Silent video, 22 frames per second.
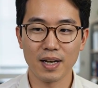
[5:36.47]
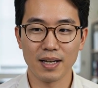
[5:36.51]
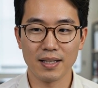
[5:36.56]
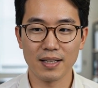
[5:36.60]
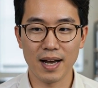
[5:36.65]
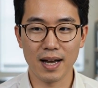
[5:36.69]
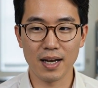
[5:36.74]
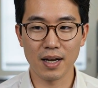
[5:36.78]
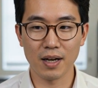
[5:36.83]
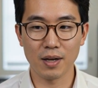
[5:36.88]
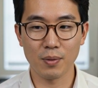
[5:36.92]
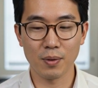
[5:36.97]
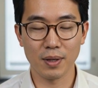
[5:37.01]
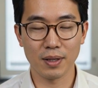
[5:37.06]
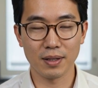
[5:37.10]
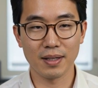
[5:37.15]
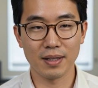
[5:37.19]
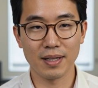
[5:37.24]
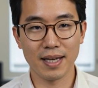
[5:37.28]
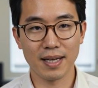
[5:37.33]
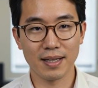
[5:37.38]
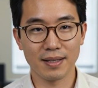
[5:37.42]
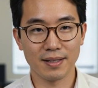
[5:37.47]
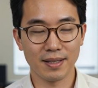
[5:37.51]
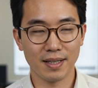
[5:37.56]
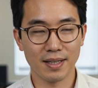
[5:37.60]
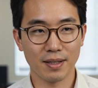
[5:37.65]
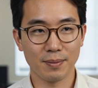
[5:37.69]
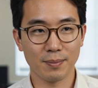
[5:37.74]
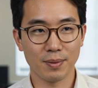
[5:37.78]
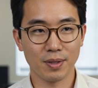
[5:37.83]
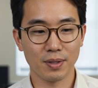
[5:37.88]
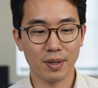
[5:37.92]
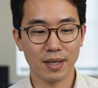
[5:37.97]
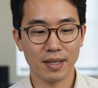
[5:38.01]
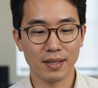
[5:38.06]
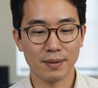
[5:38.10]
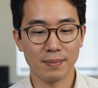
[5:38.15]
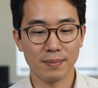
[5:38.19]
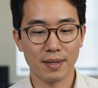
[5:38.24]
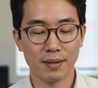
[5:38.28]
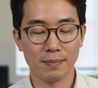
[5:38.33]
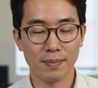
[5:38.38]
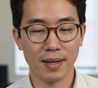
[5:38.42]
An attacker who understands this precise
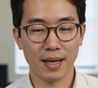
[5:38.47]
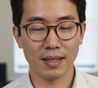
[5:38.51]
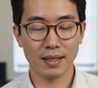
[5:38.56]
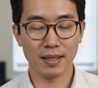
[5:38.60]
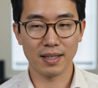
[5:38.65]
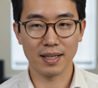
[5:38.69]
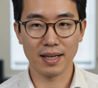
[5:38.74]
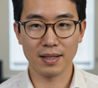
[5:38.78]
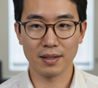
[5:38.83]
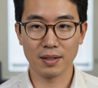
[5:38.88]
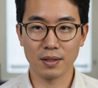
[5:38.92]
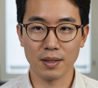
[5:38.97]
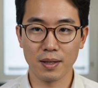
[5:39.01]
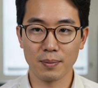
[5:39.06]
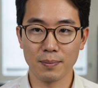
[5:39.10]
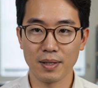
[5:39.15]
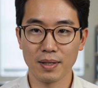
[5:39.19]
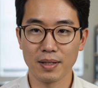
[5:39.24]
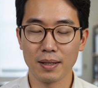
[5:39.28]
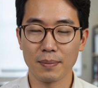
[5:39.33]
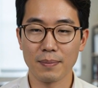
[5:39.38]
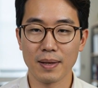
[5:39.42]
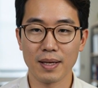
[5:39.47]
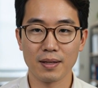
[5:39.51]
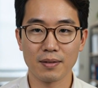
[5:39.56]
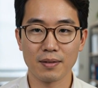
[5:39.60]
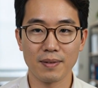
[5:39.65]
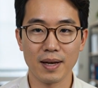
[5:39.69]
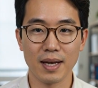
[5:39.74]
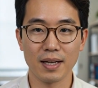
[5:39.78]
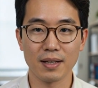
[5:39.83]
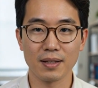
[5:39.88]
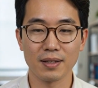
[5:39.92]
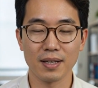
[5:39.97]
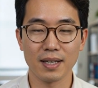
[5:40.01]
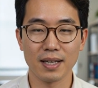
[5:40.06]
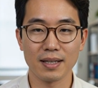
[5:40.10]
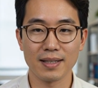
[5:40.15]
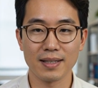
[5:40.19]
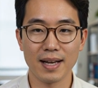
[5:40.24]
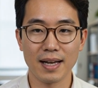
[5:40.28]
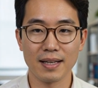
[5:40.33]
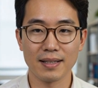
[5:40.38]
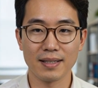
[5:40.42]
mismatch can deliberately manufacture the
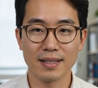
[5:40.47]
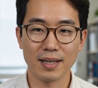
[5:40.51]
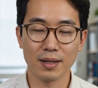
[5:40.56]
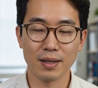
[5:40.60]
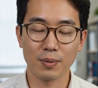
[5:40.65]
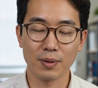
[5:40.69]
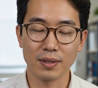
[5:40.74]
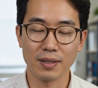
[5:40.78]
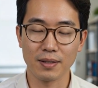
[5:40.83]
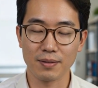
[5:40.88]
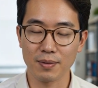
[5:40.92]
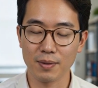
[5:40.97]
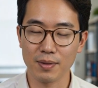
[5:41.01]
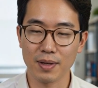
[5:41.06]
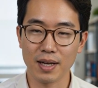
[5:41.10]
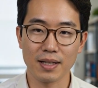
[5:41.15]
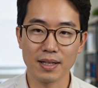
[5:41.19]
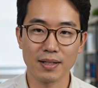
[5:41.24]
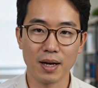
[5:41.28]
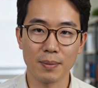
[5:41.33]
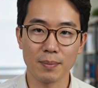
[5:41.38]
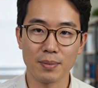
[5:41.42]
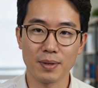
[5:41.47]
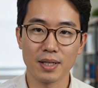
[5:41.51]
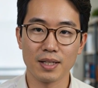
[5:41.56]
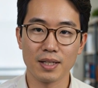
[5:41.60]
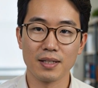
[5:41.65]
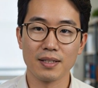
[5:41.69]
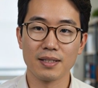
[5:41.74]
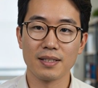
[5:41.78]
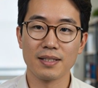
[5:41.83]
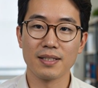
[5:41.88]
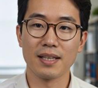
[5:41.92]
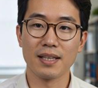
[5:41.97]
exact sequence of Futex operations